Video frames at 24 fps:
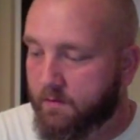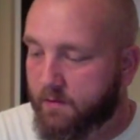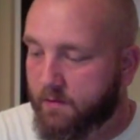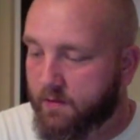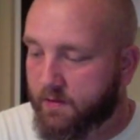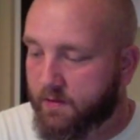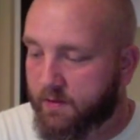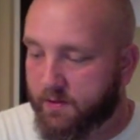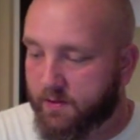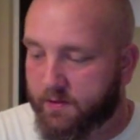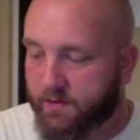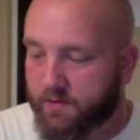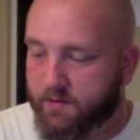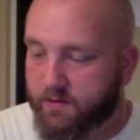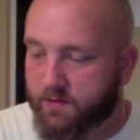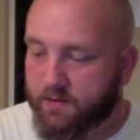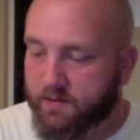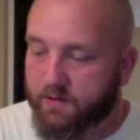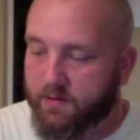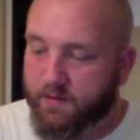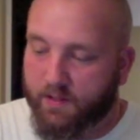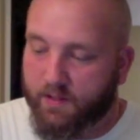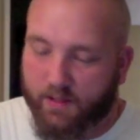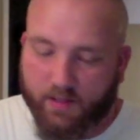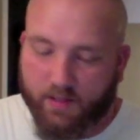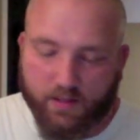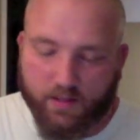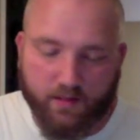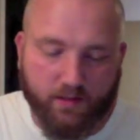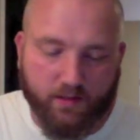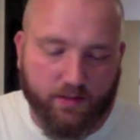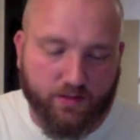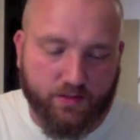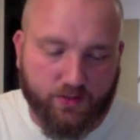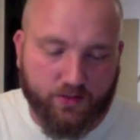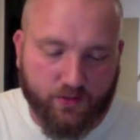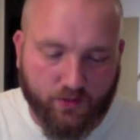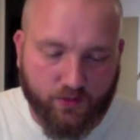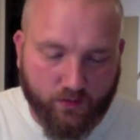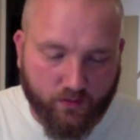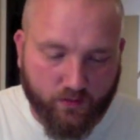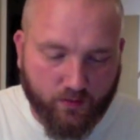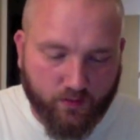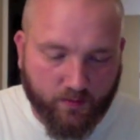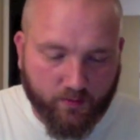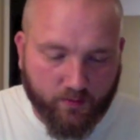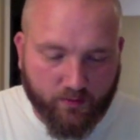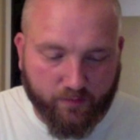And then they had an issue
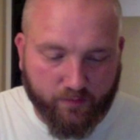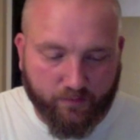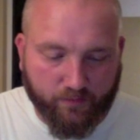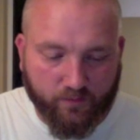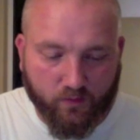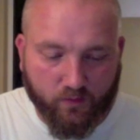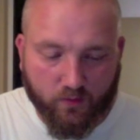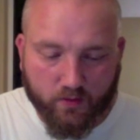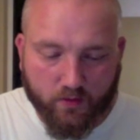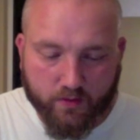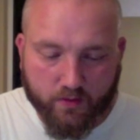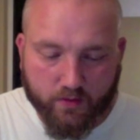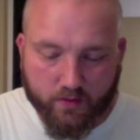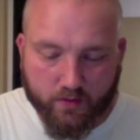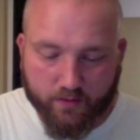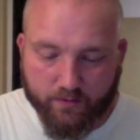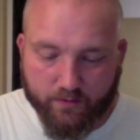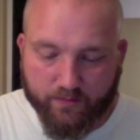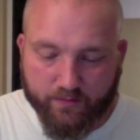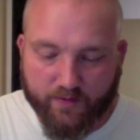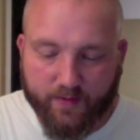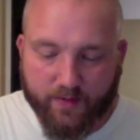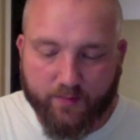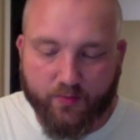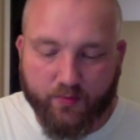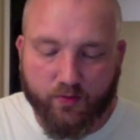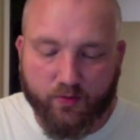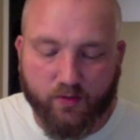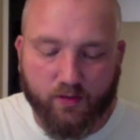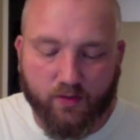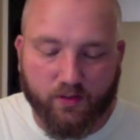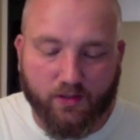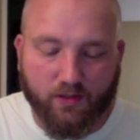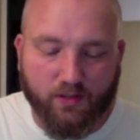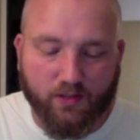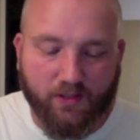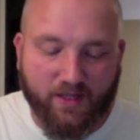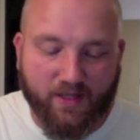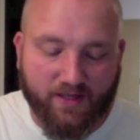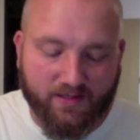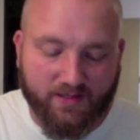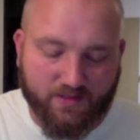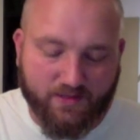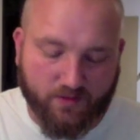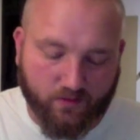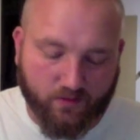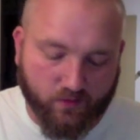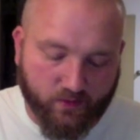number four of Vampirella
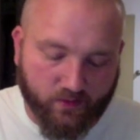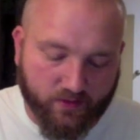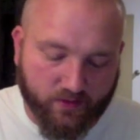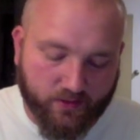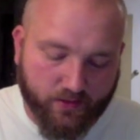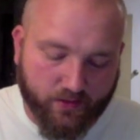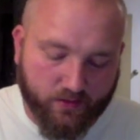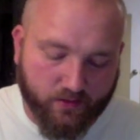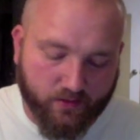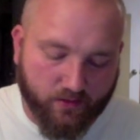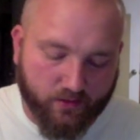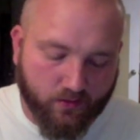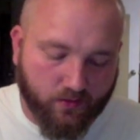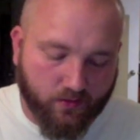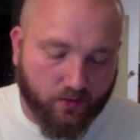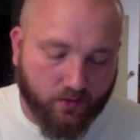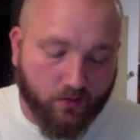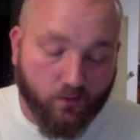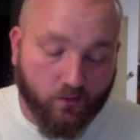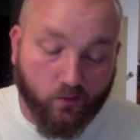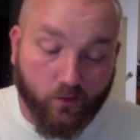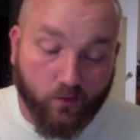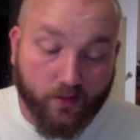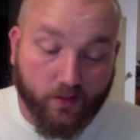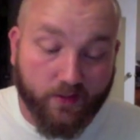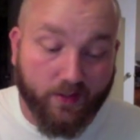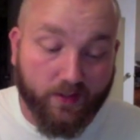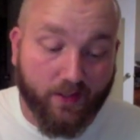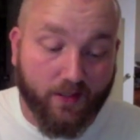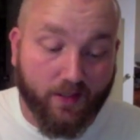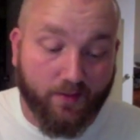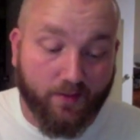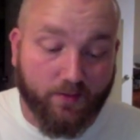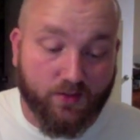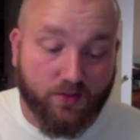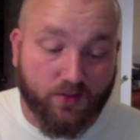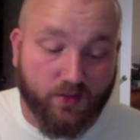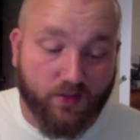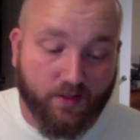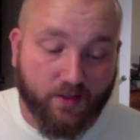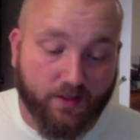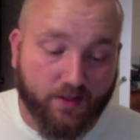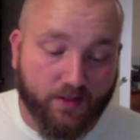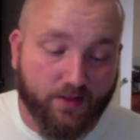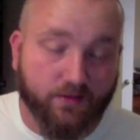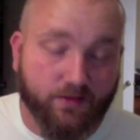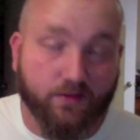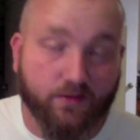Classic, which one day I'm gonna try to
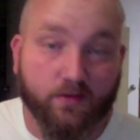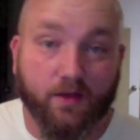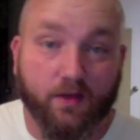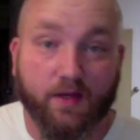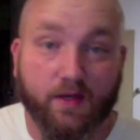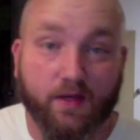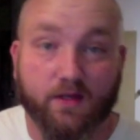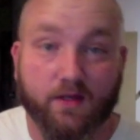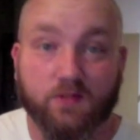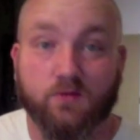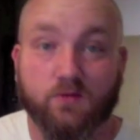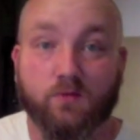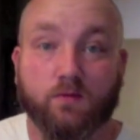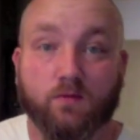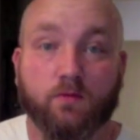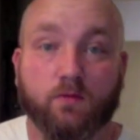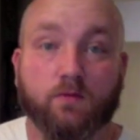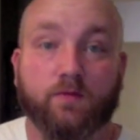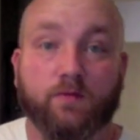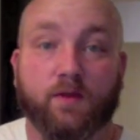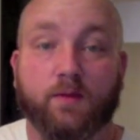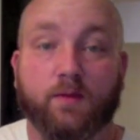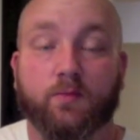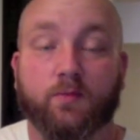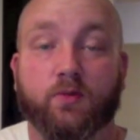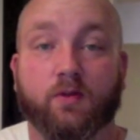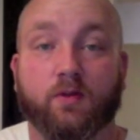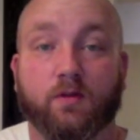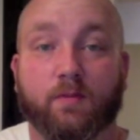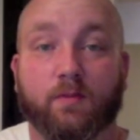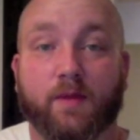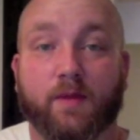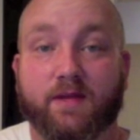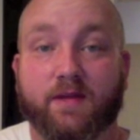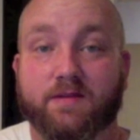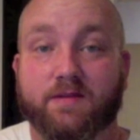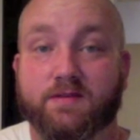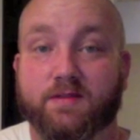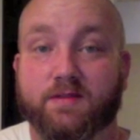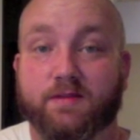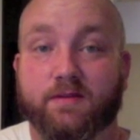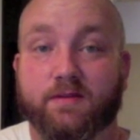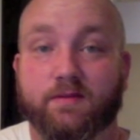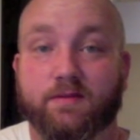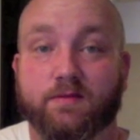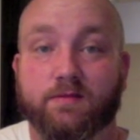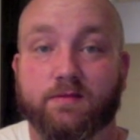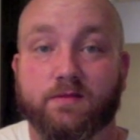get the actual Vampirella
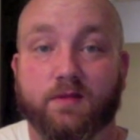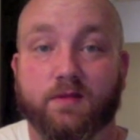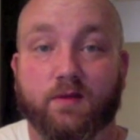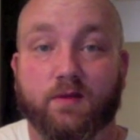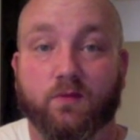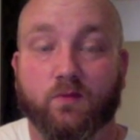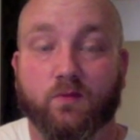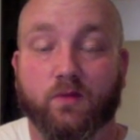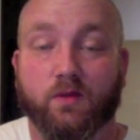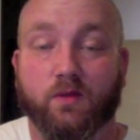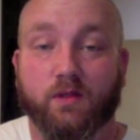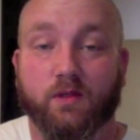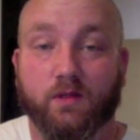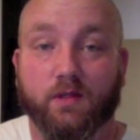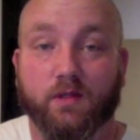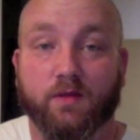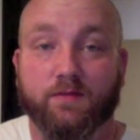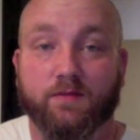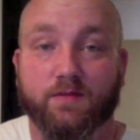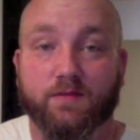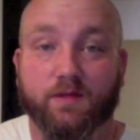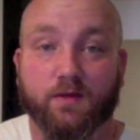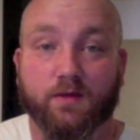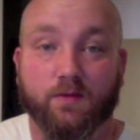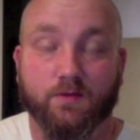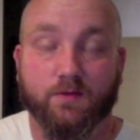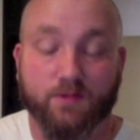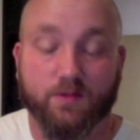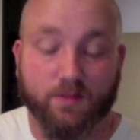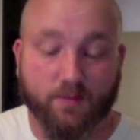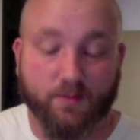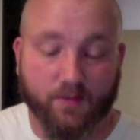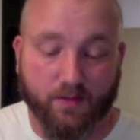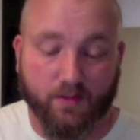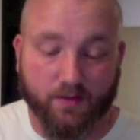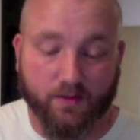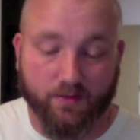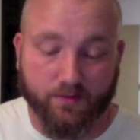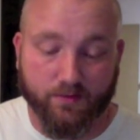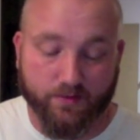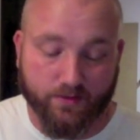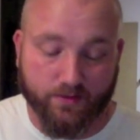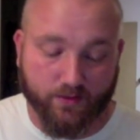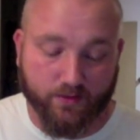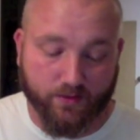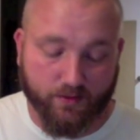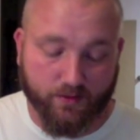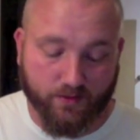magazines. I'd really love to own some of
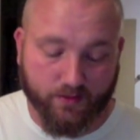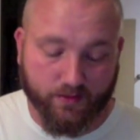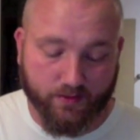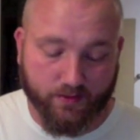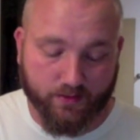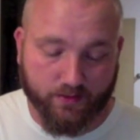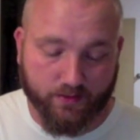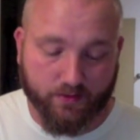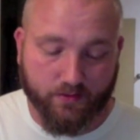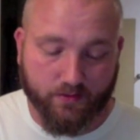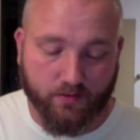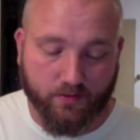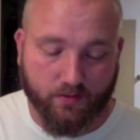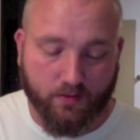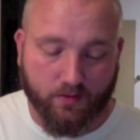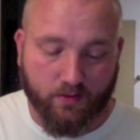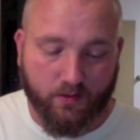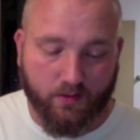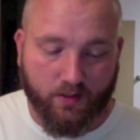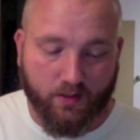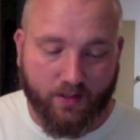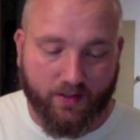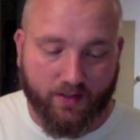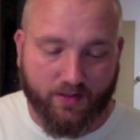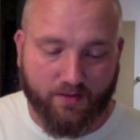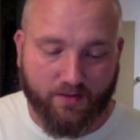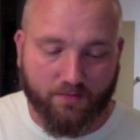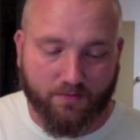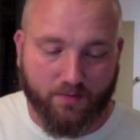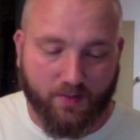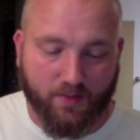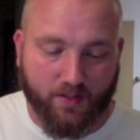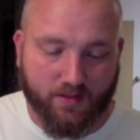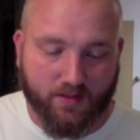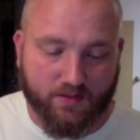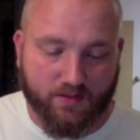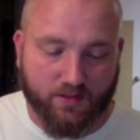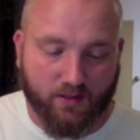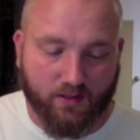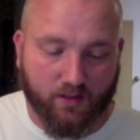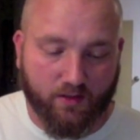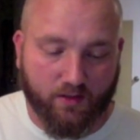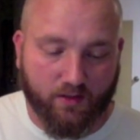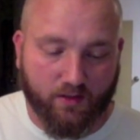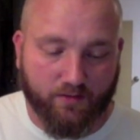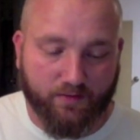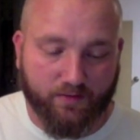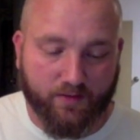those, and this is, I think, based
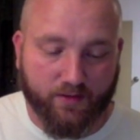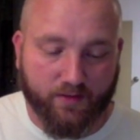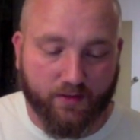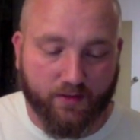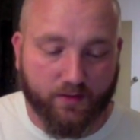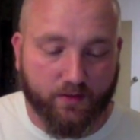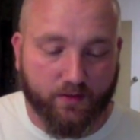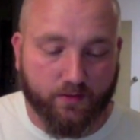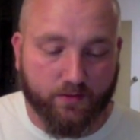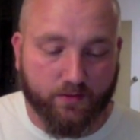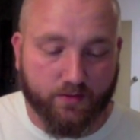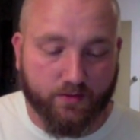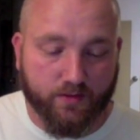off of those.